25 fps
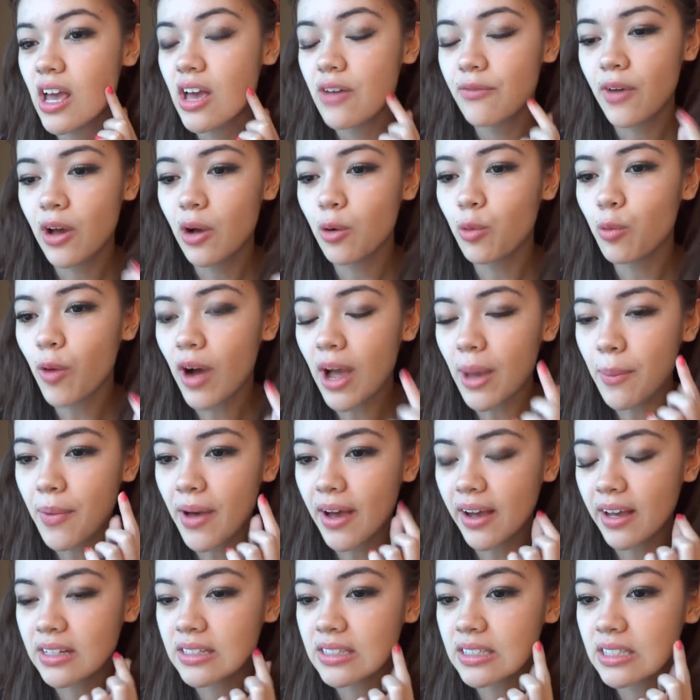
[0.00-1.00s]
if I wipe
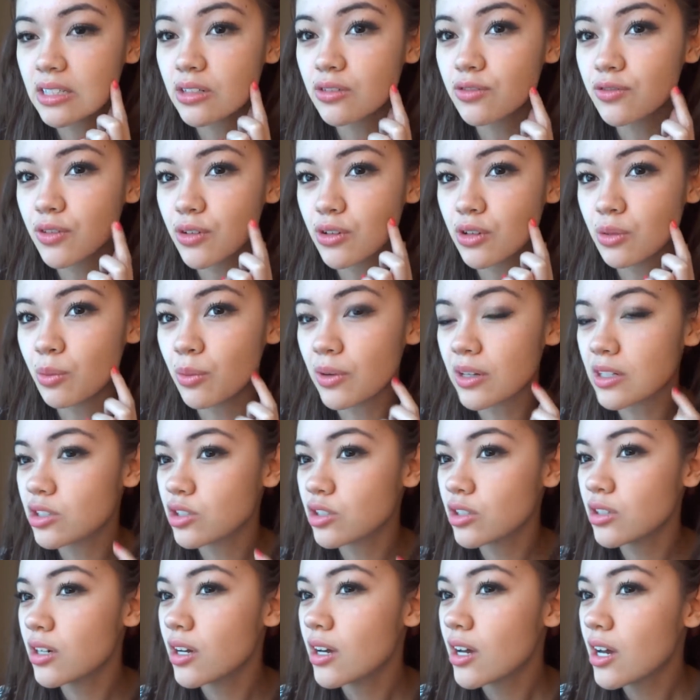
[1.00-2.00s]
I can still feel the
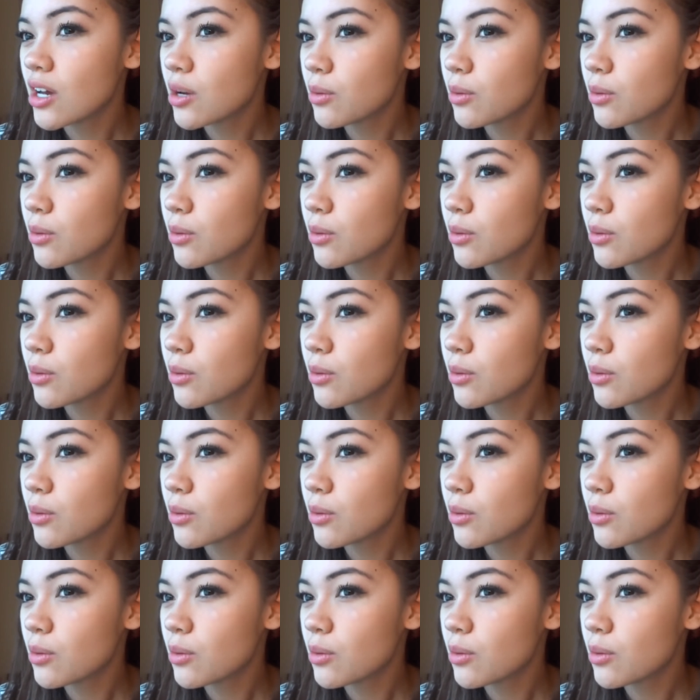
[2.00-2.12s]
moisture.